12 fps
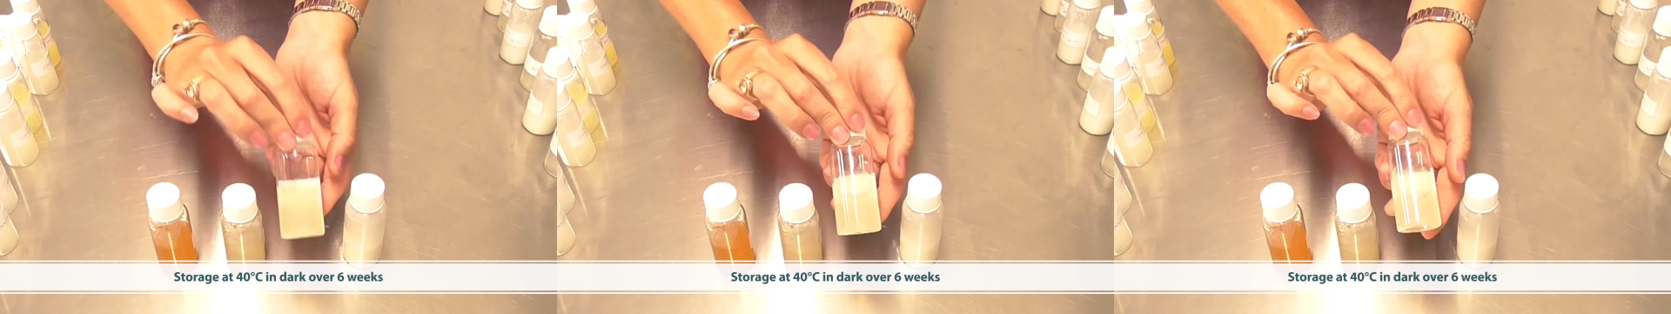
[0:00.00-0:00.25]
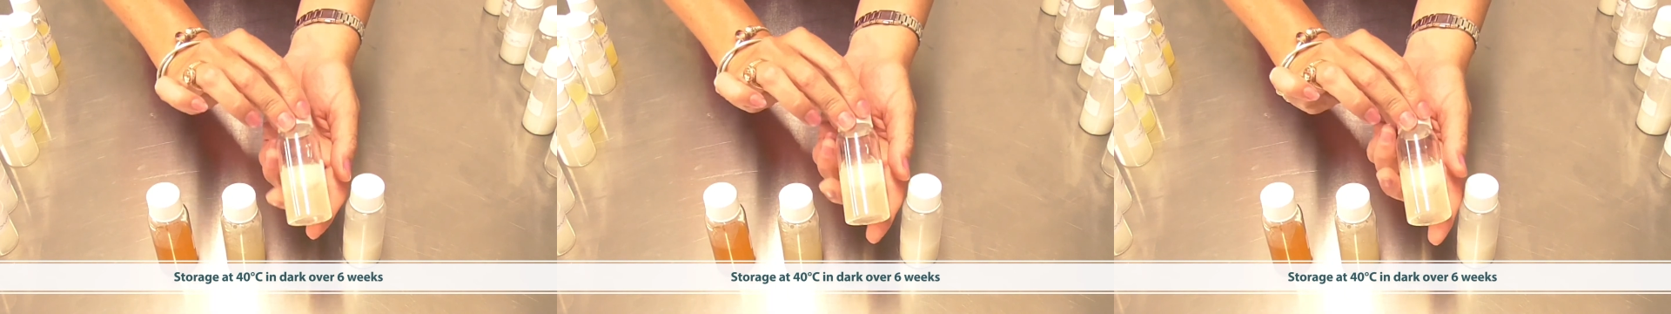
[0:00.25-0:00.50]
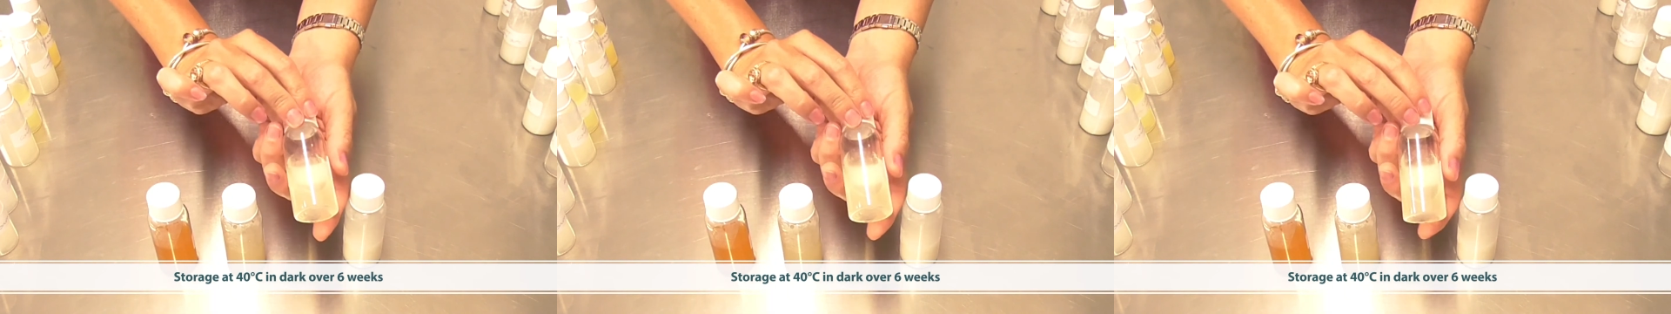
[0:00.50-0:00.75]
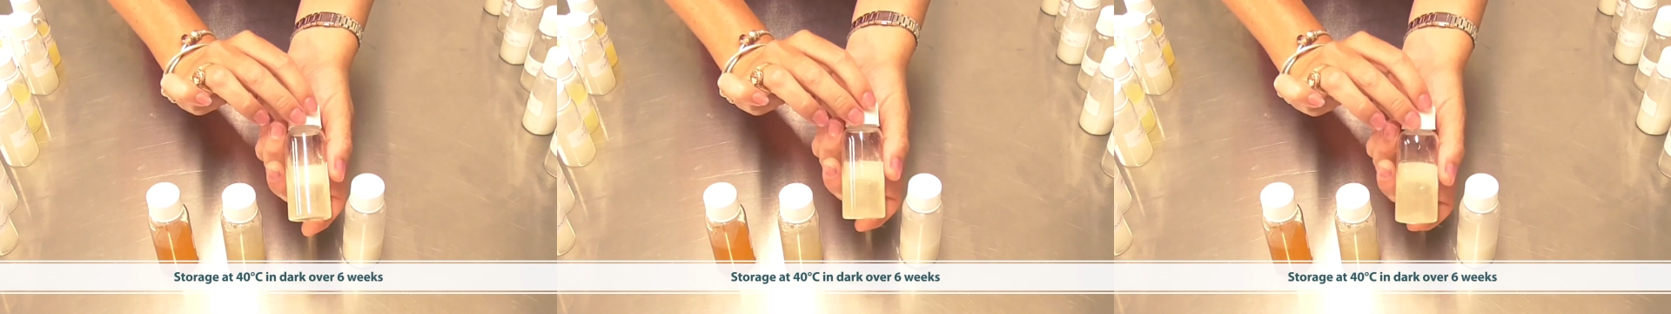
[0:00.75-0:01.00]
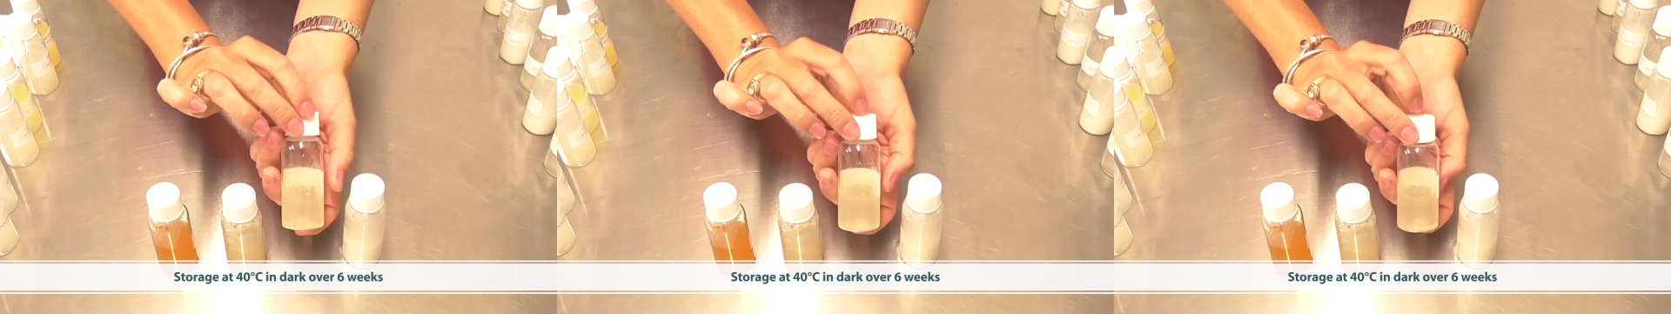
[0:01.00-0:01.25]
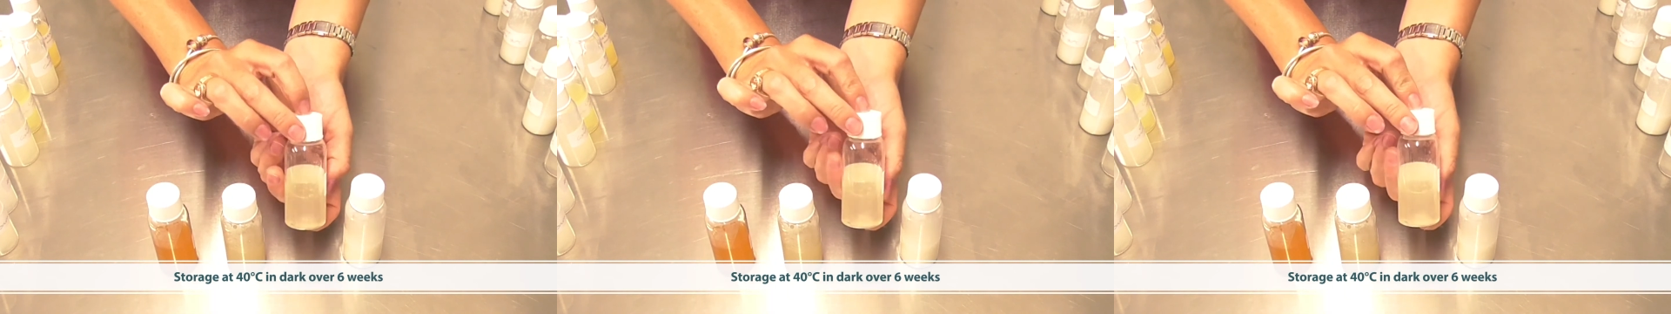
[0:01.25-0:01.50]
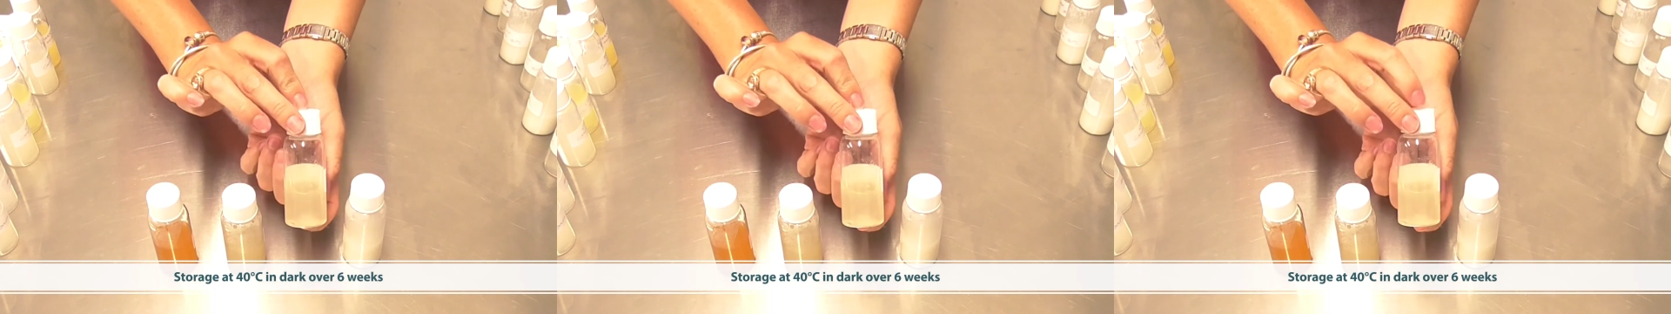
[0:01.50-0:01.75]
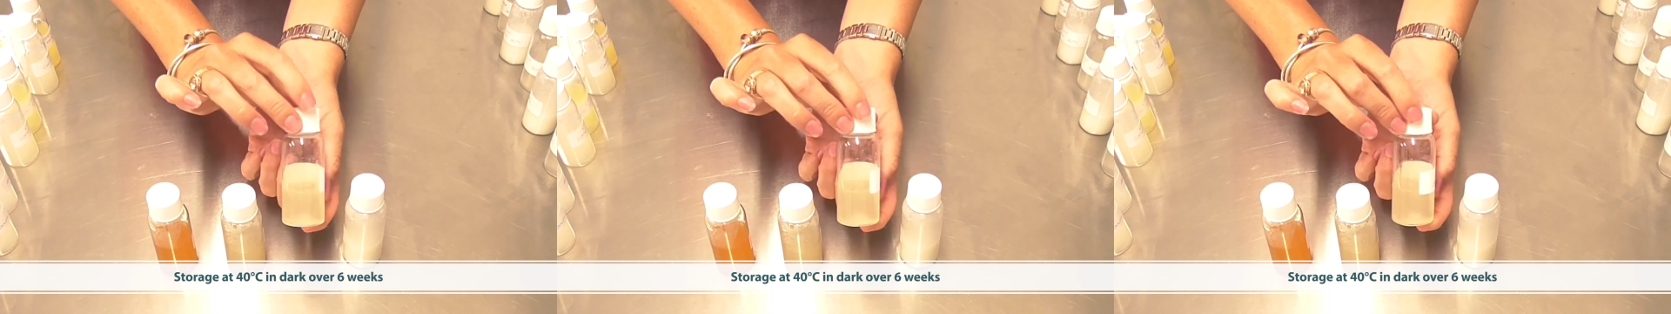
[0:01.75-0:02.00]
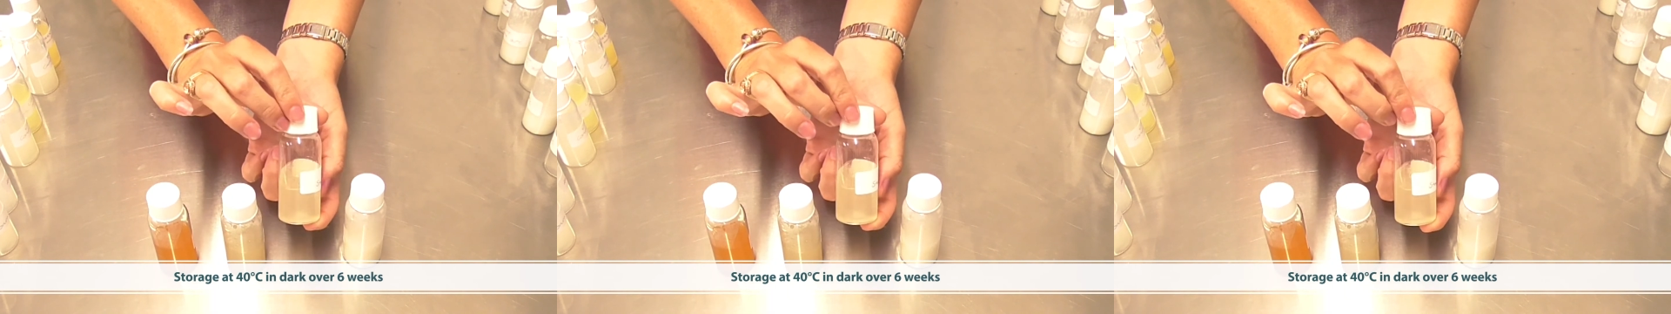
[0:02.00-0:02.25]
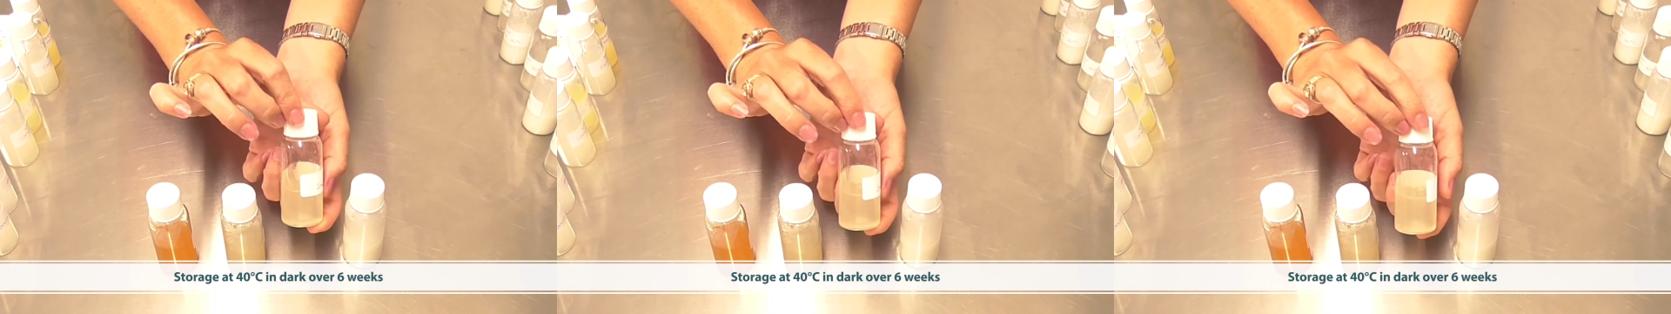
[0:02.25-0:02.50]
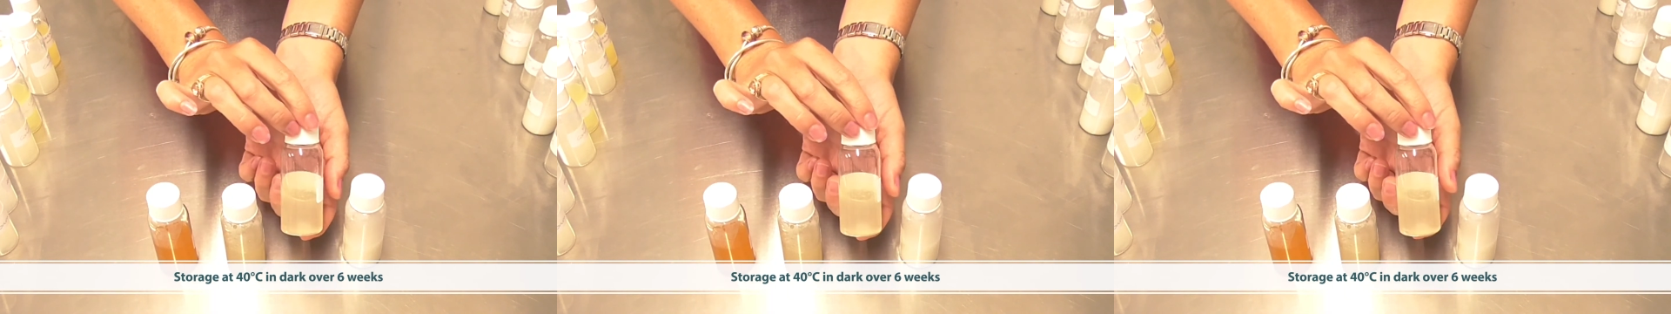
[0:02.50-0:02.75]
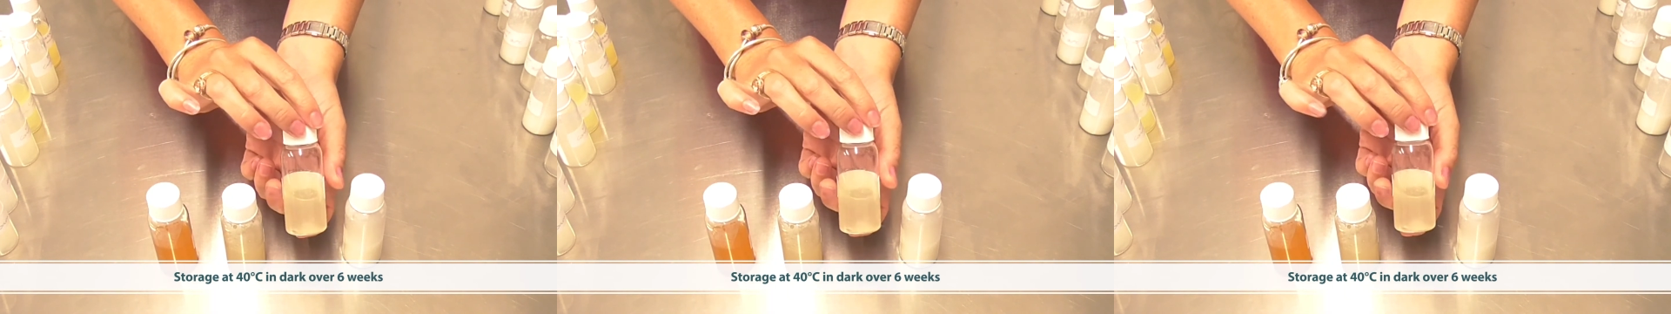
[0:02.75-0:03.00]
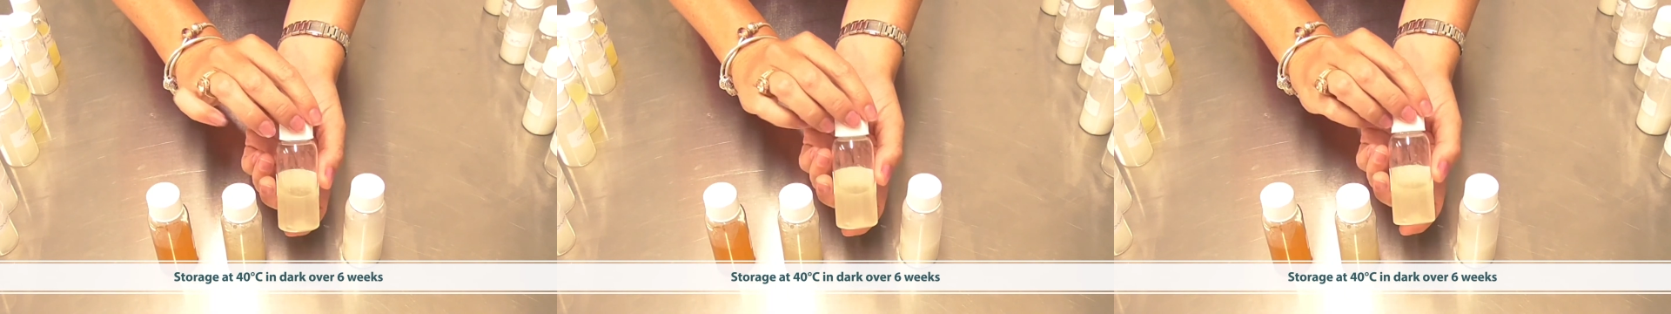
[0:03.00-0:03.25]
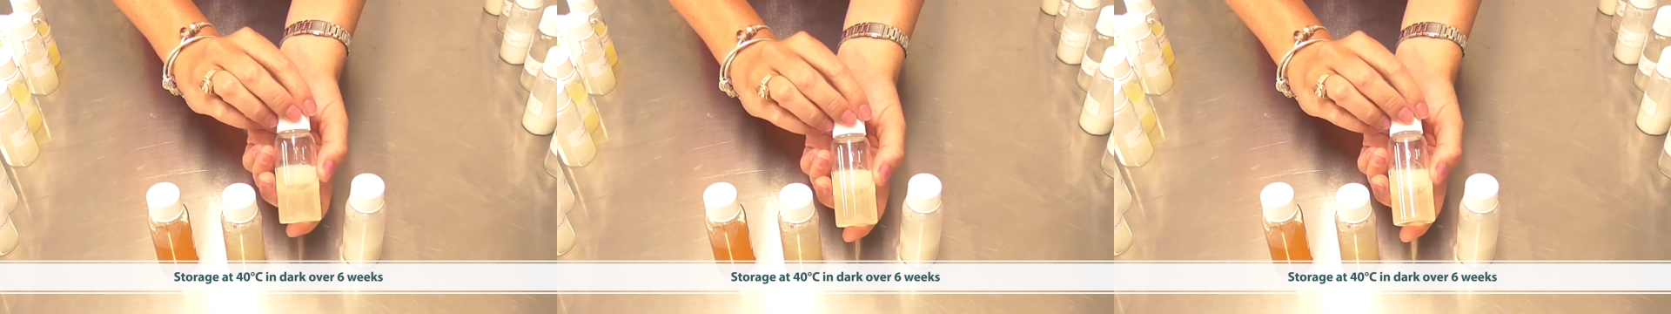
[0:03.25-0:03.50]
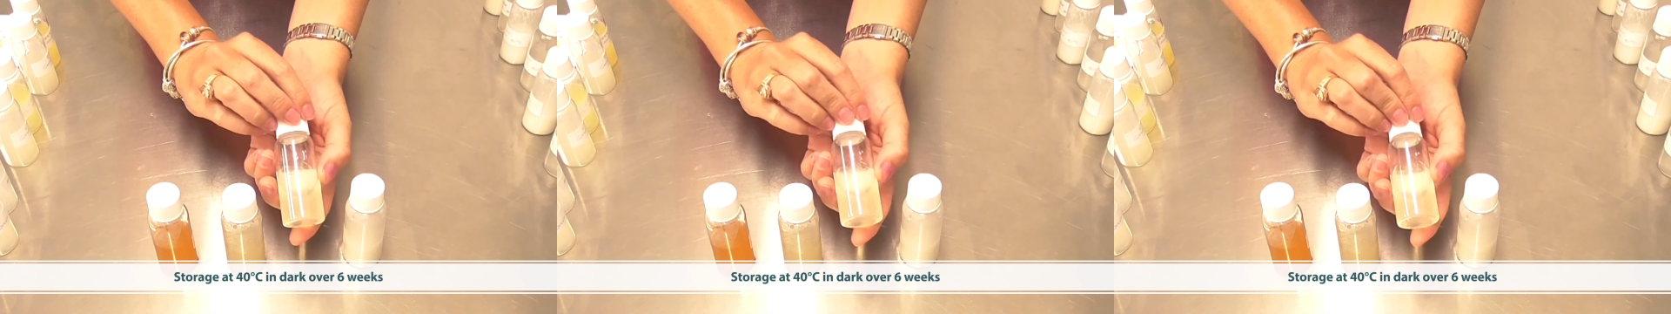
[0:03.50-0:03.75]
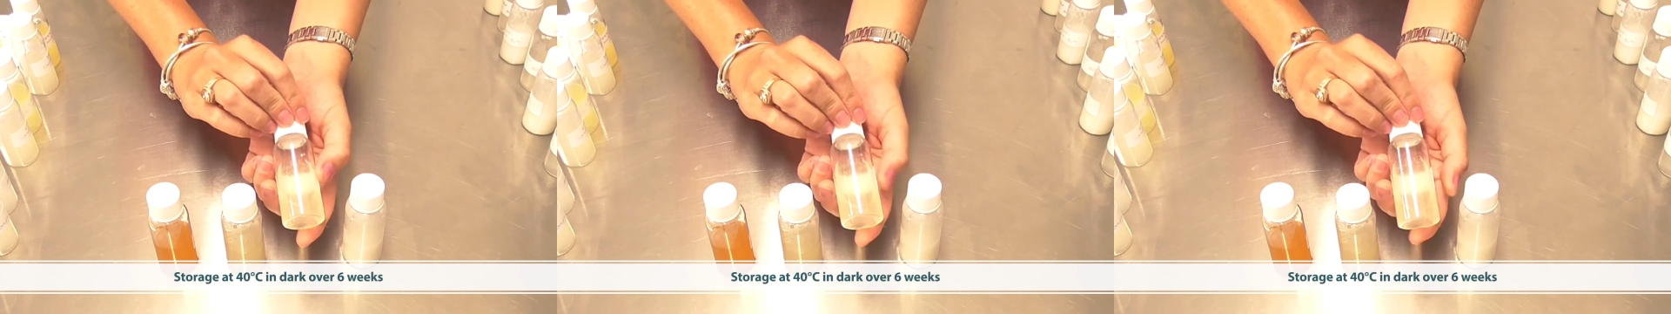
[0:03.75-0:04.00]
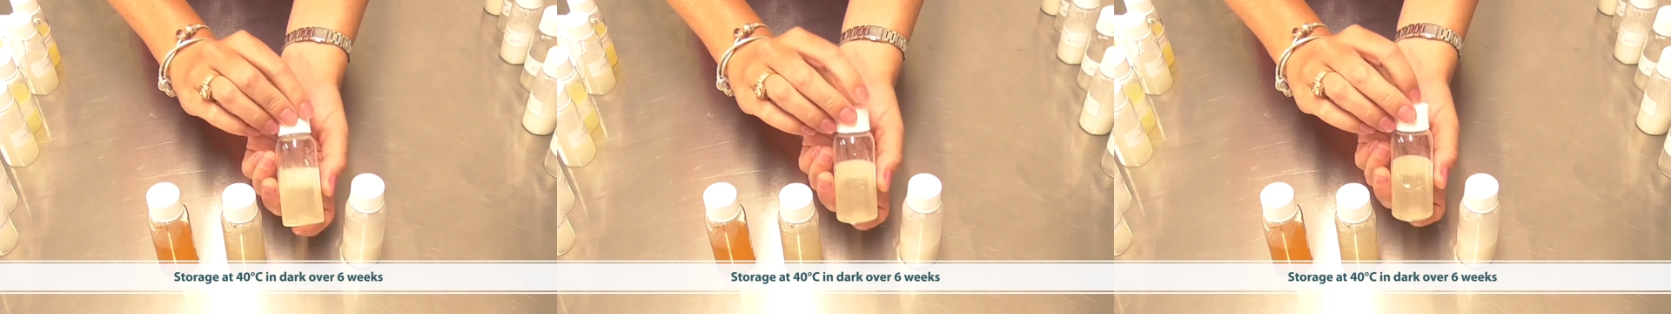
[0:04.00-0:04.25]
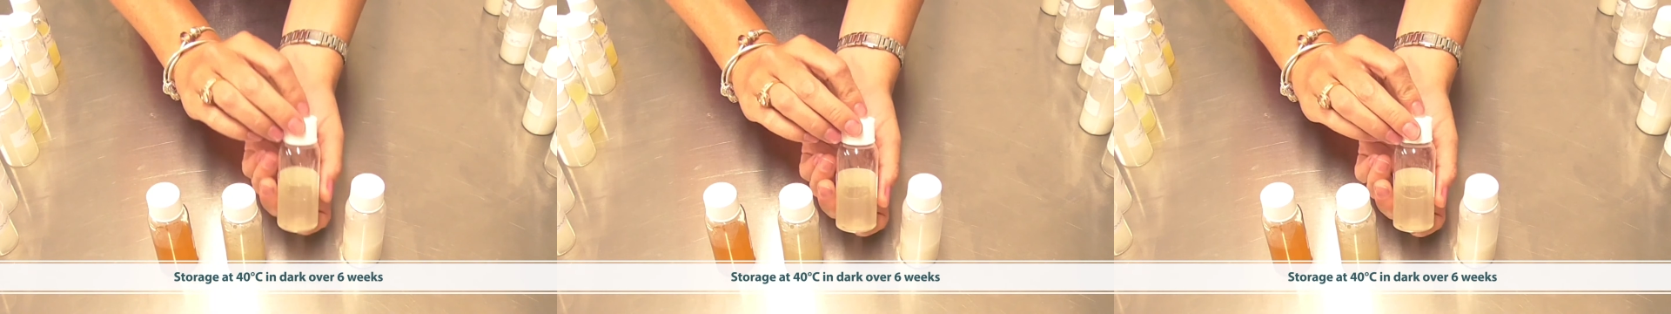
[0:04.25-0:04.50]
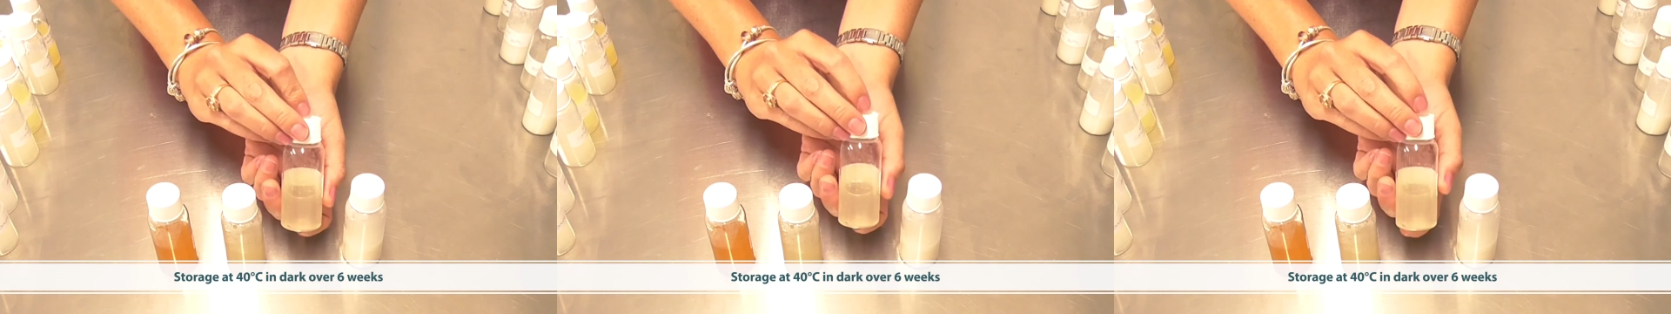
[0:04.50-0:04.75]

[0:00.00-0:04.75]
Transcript: (no speaker visible)